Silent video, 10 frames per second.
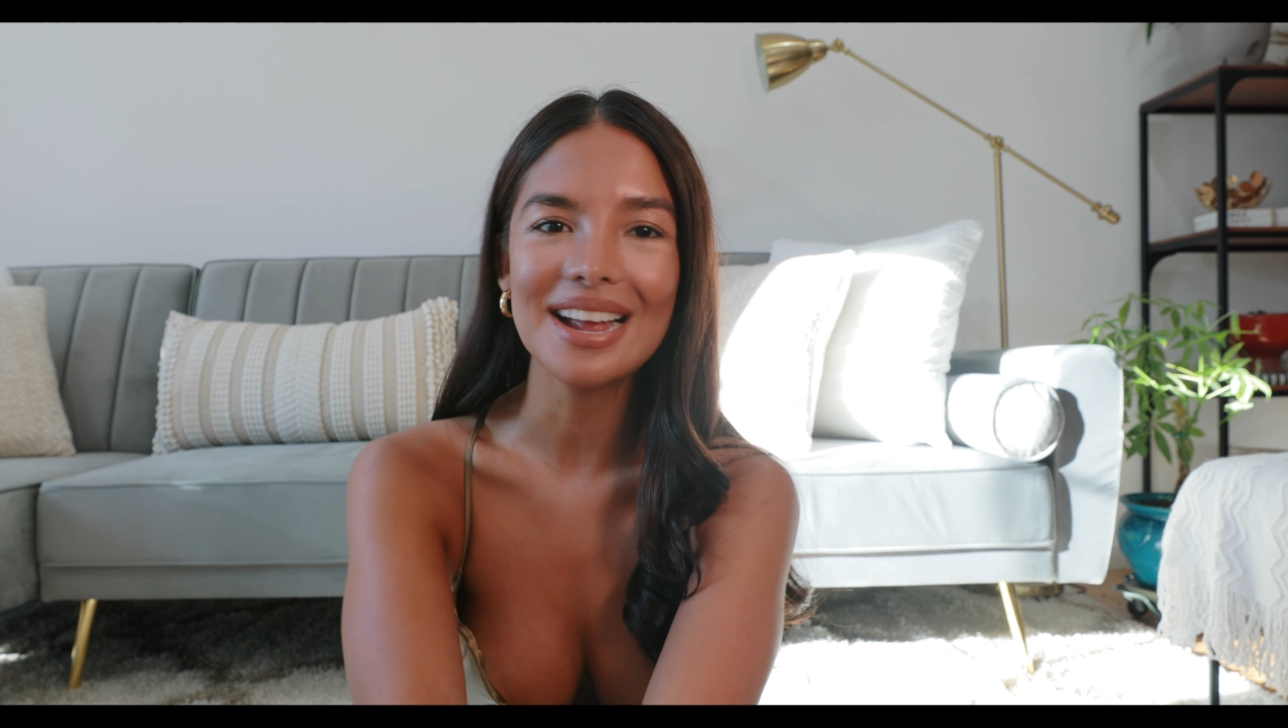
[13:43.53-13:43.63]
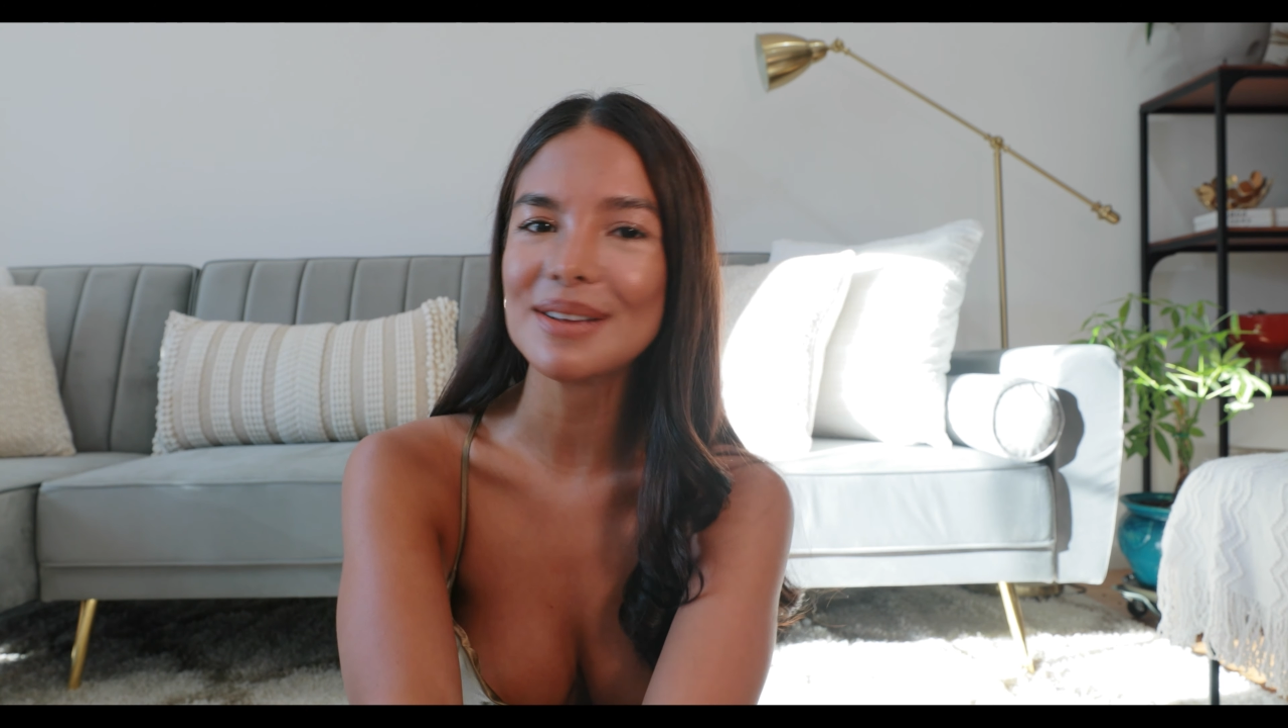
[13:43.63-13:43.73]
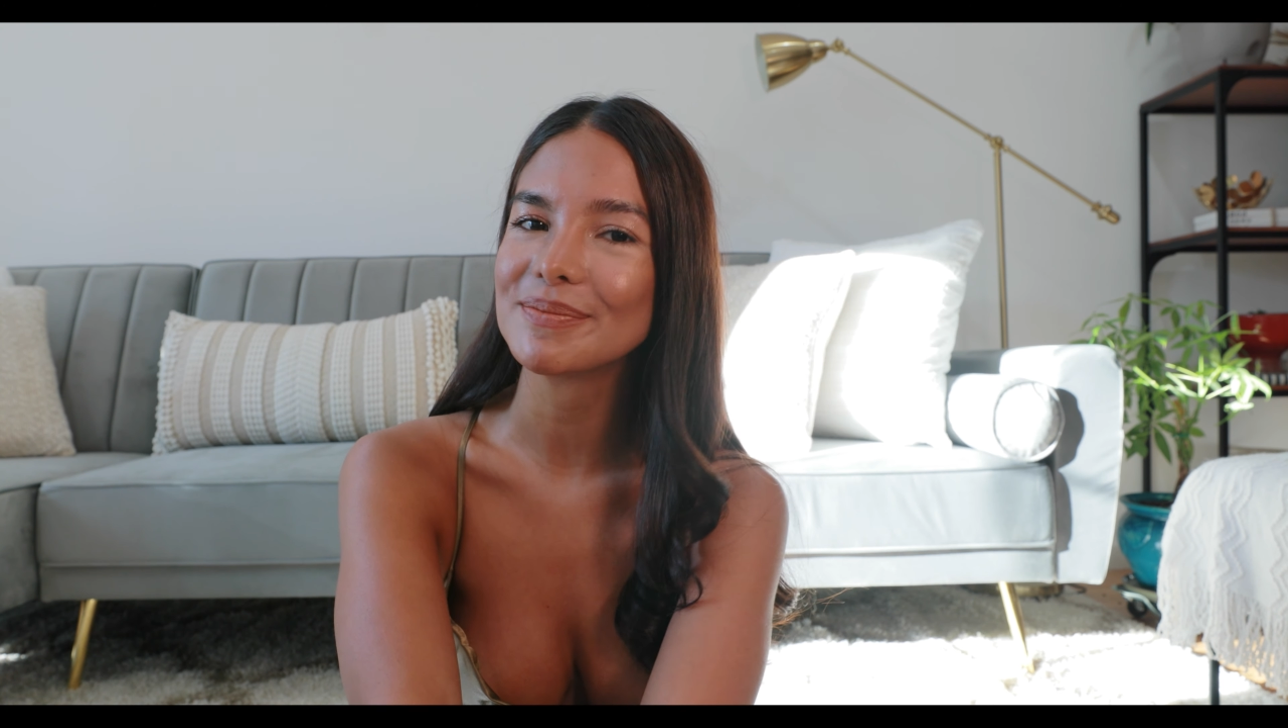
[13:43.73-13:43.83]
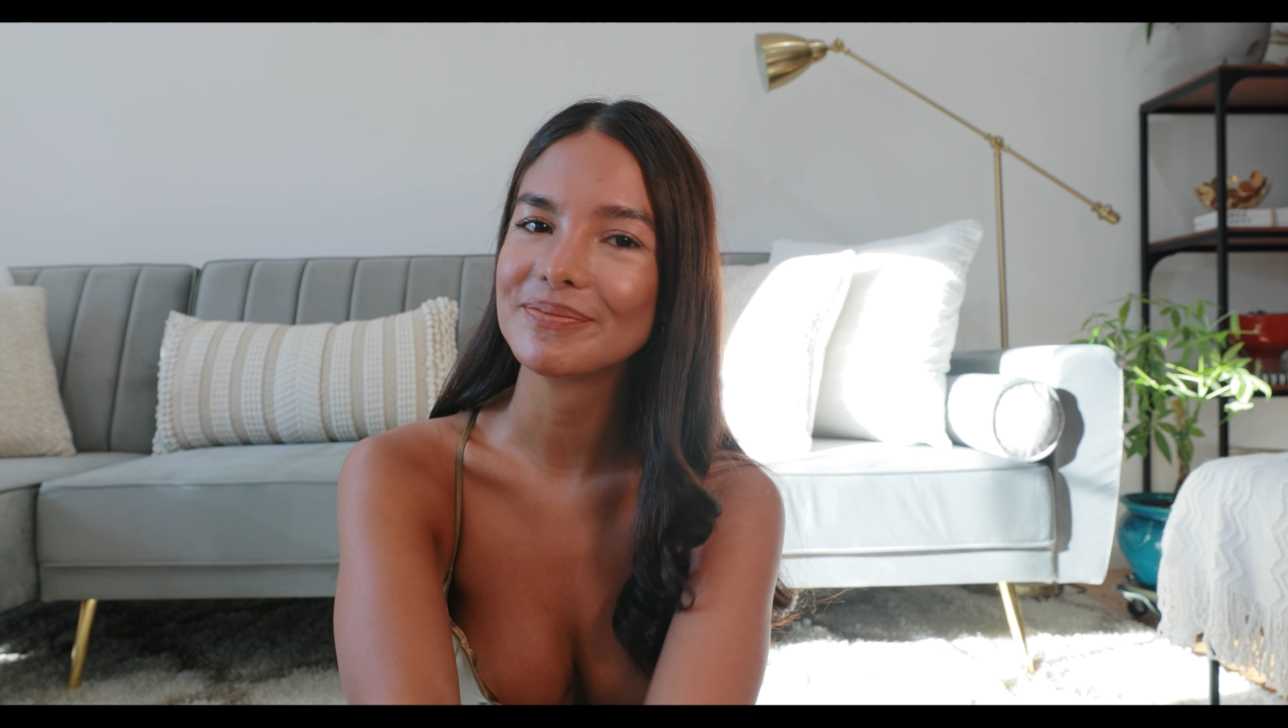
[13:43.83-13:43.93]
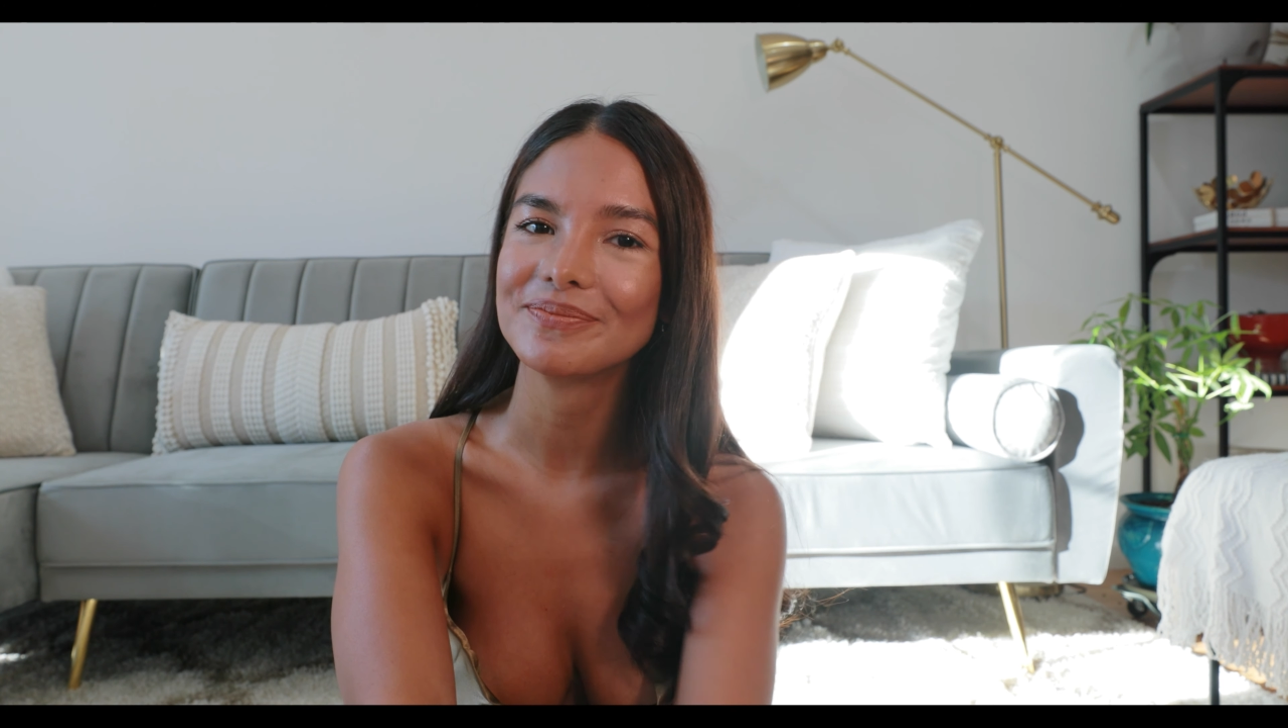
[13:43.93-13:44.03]

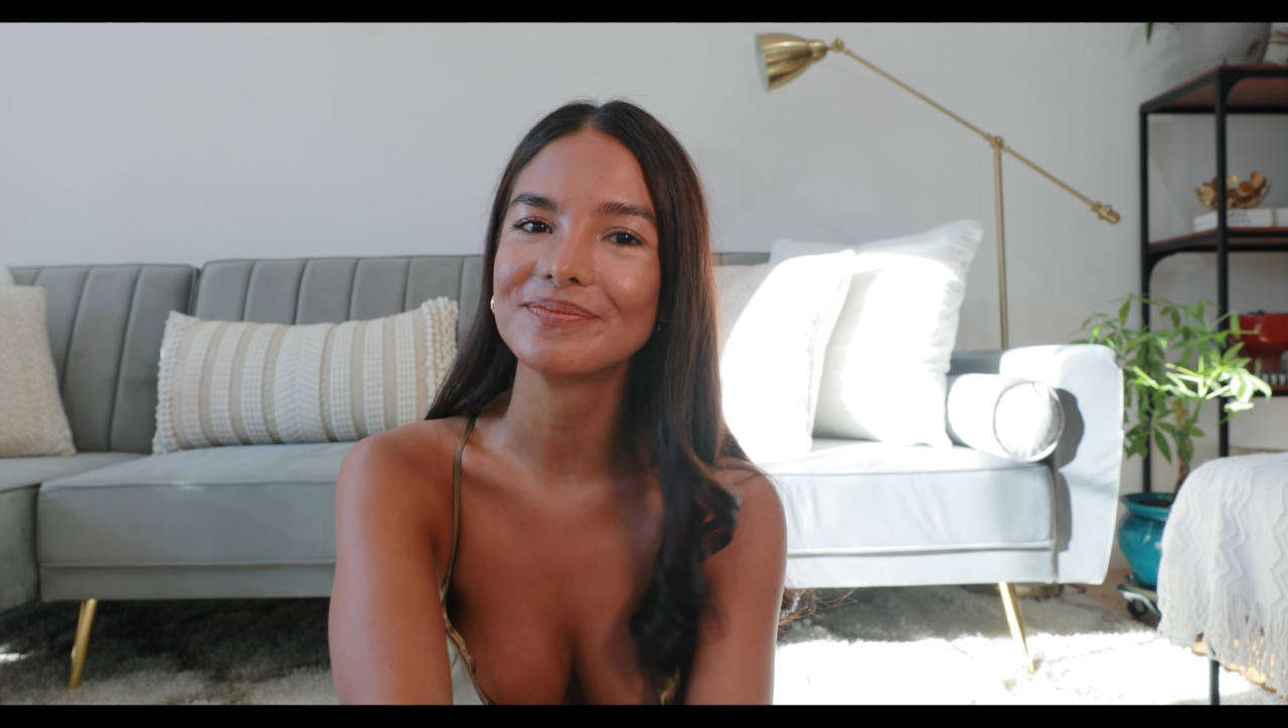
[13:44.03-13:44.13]
time.